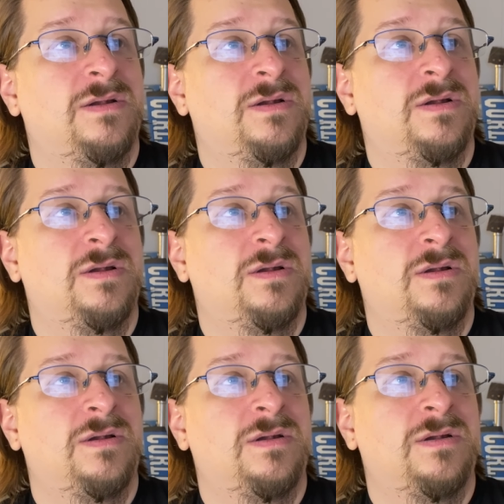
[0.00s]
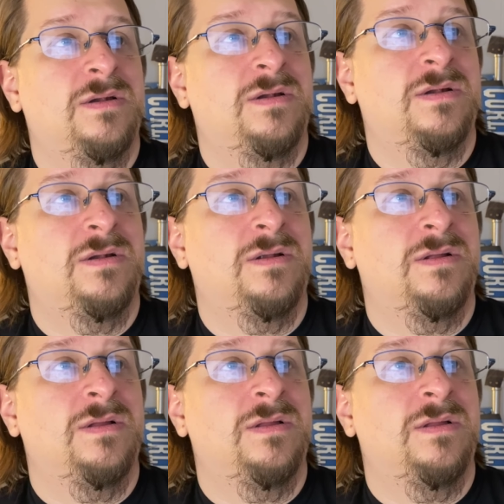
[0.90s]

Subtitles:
No one is speaking in this clip.